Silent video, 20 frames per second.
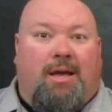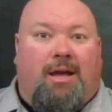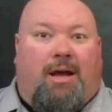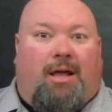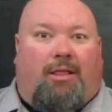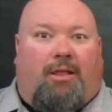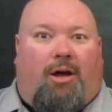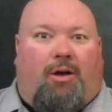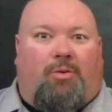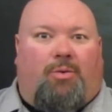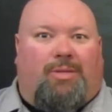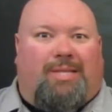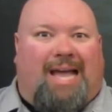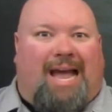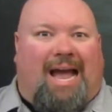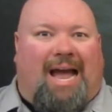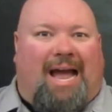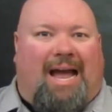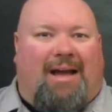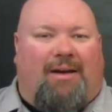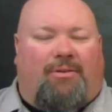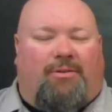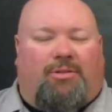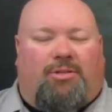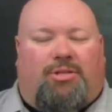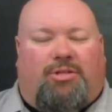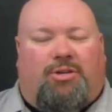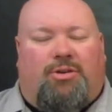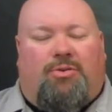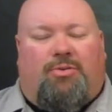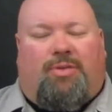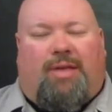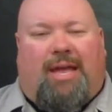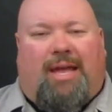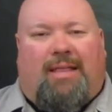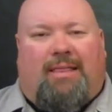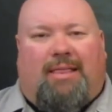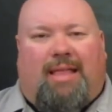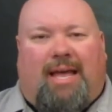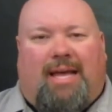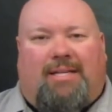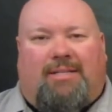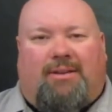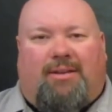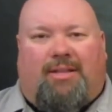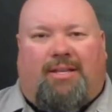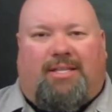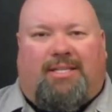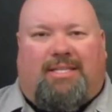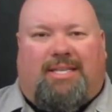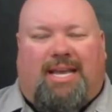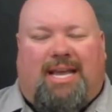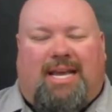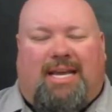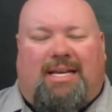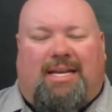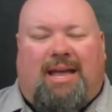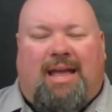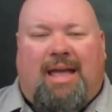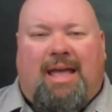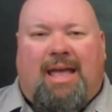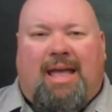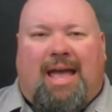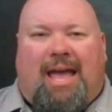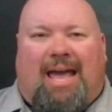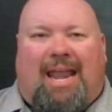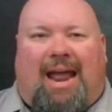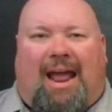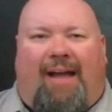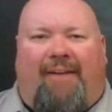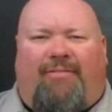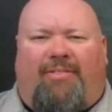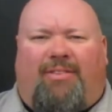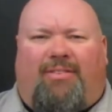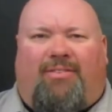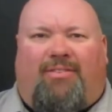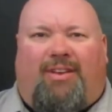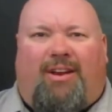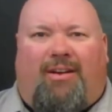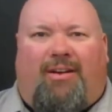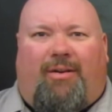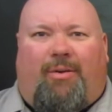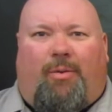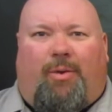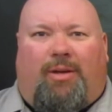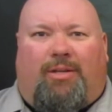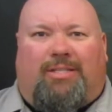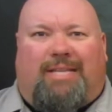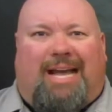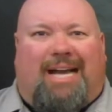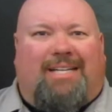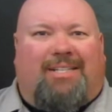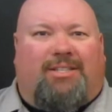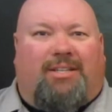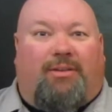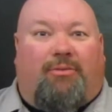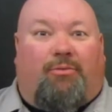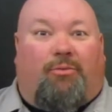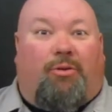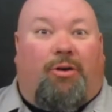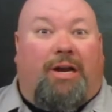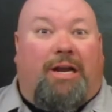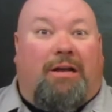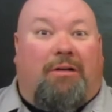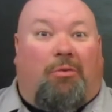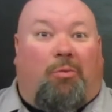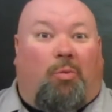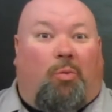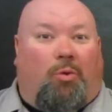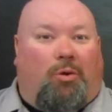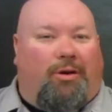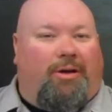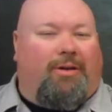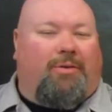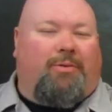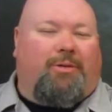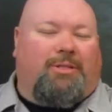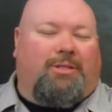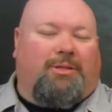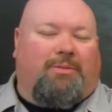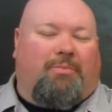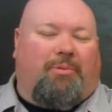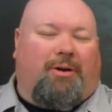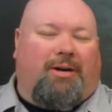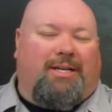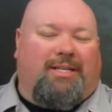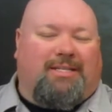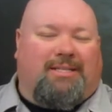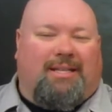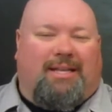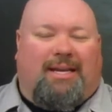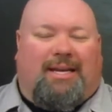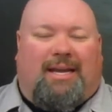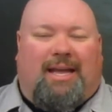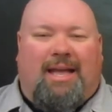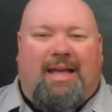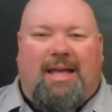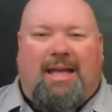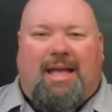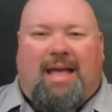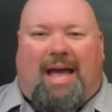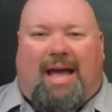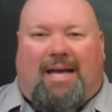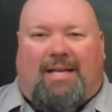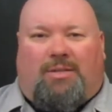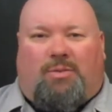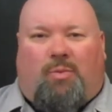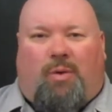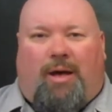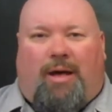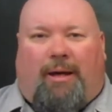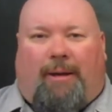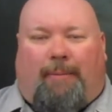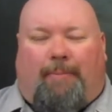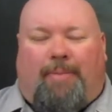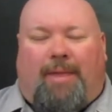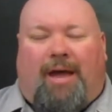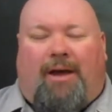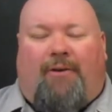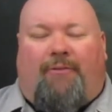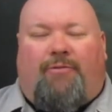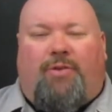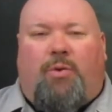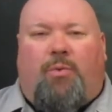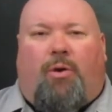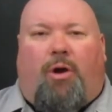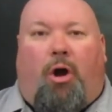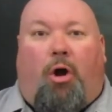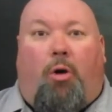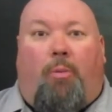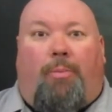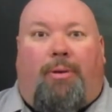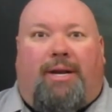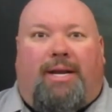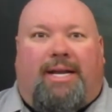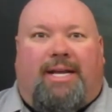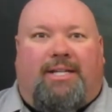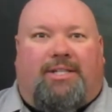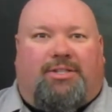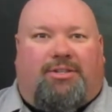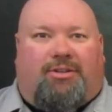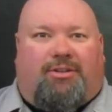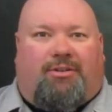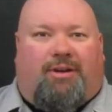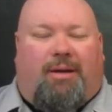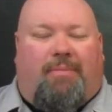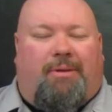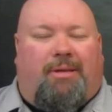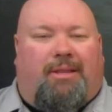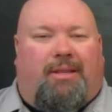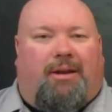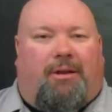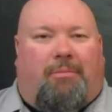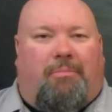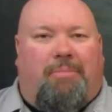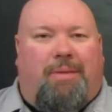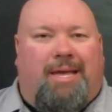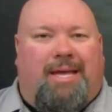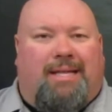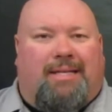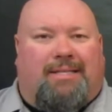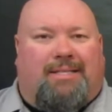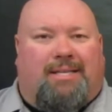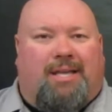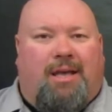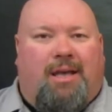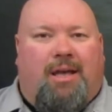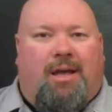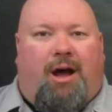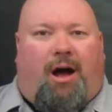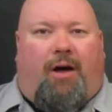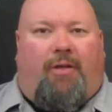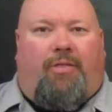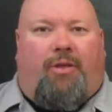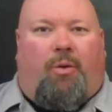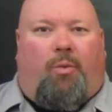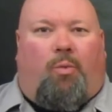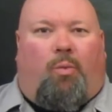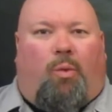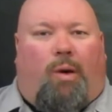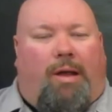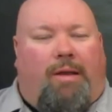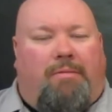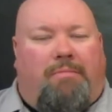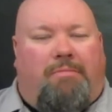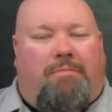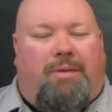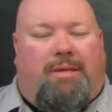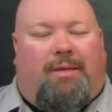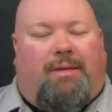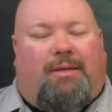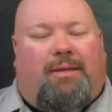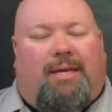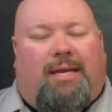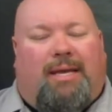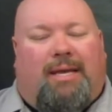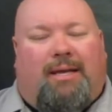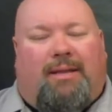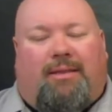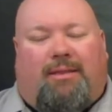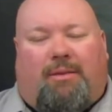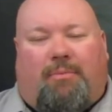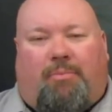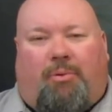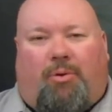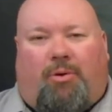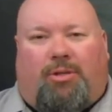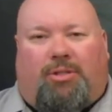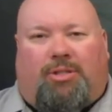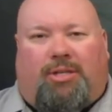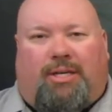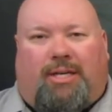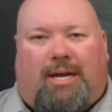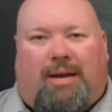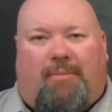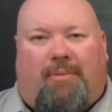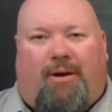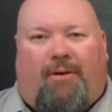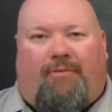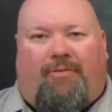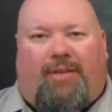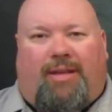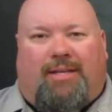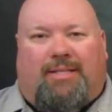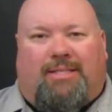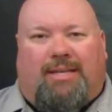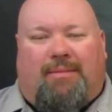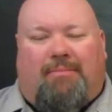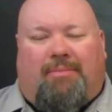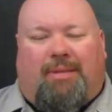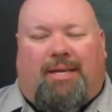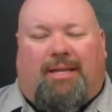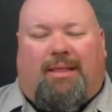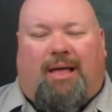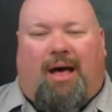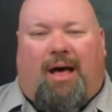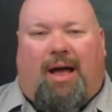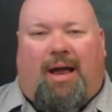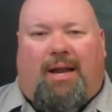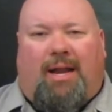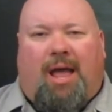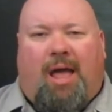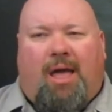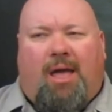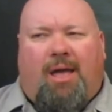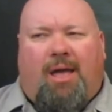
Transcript: along with the houndstooth inlays on the seat, and half the steering wheel is actually real wood, which is pretty slick as well. Now, if you were hoping to get your grubby little mitts on the 1 millionth Porsche to come off the assembly line,